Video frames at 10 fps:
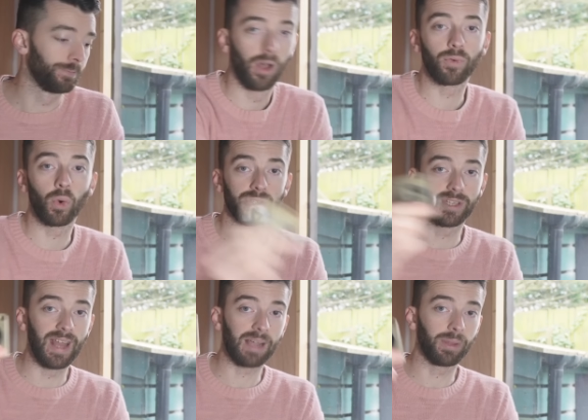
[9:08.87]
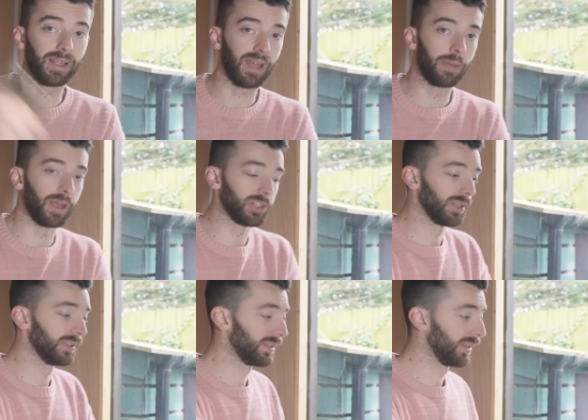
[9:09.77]
Of course, the neck plate I
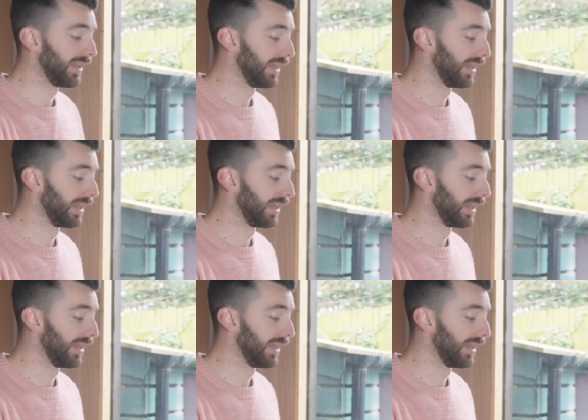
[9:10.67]
mentioned.